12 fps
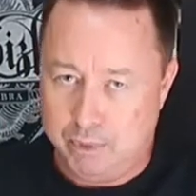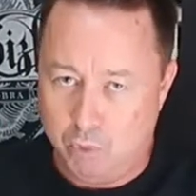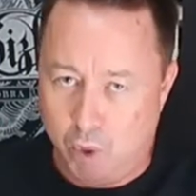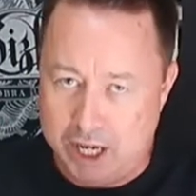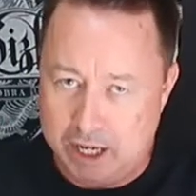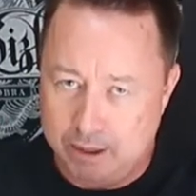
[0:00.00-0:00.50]

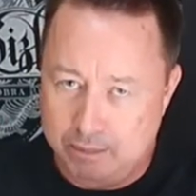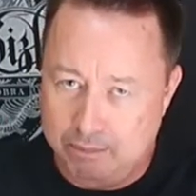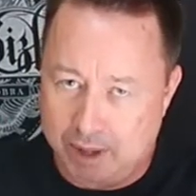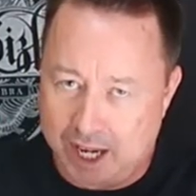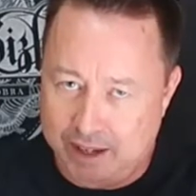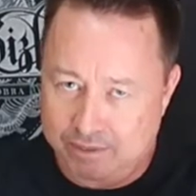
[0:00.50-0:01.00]
Been waiting
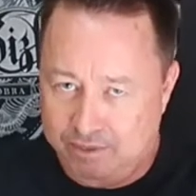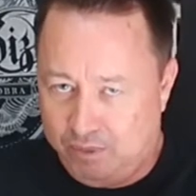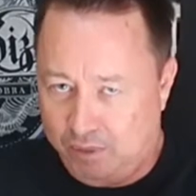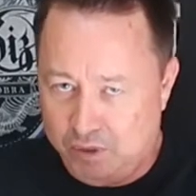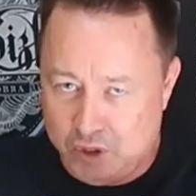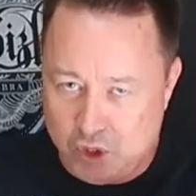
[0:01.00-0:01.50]
my life
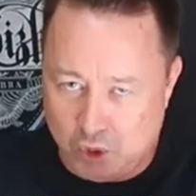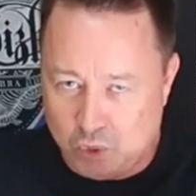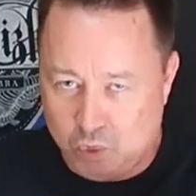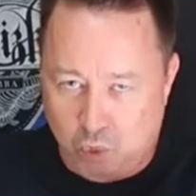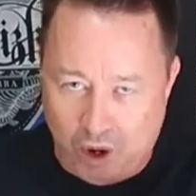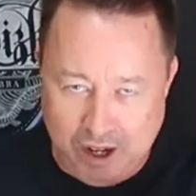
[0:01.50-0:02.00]
for just
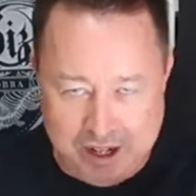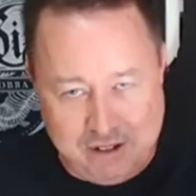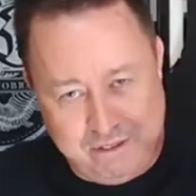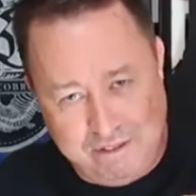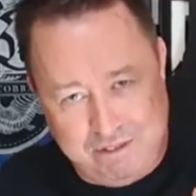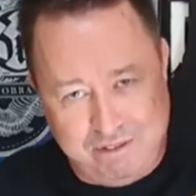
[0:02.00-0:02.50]
one
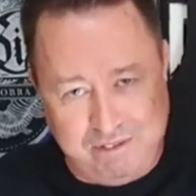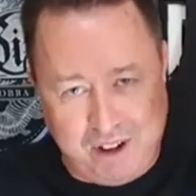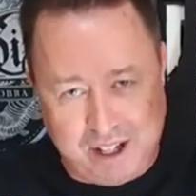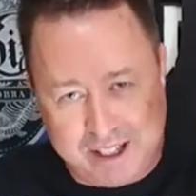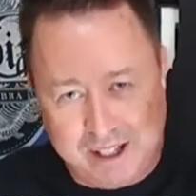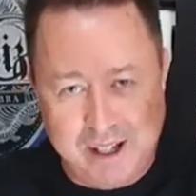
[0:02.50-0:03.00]

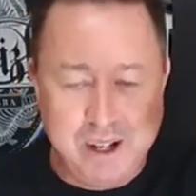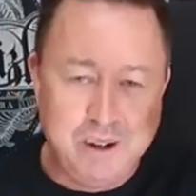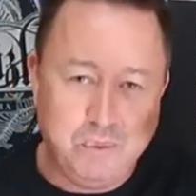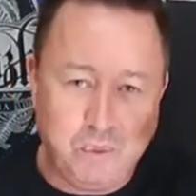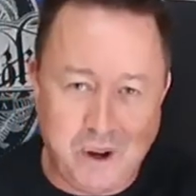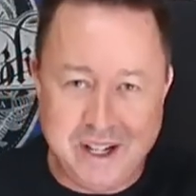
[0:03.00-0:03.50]

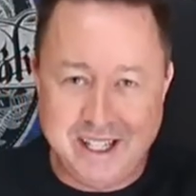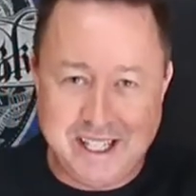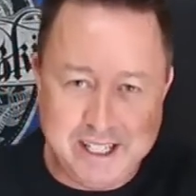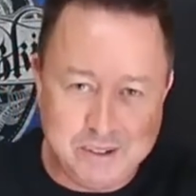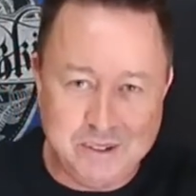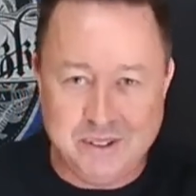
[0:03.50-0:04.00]

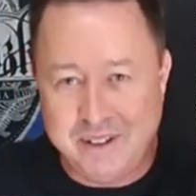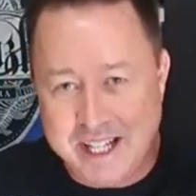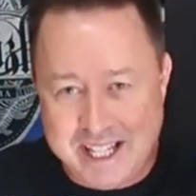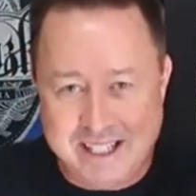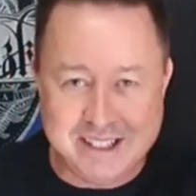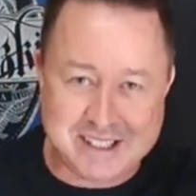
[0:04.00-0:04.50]
little
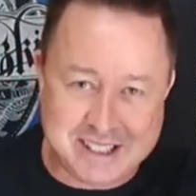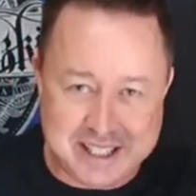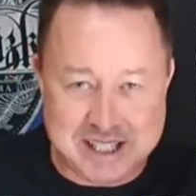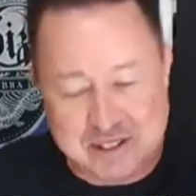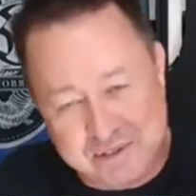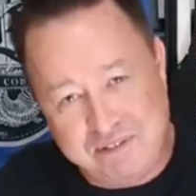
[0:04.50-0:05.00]

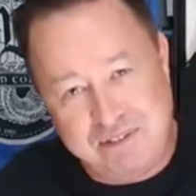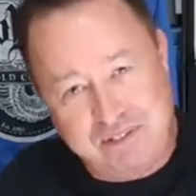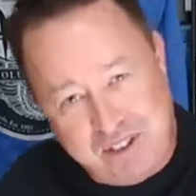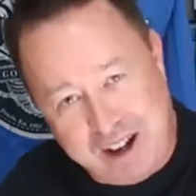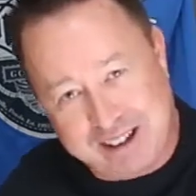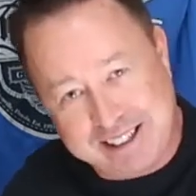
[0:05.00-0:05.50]
innocent
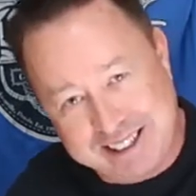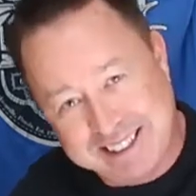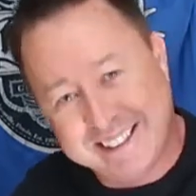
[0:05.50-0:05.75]
fuck.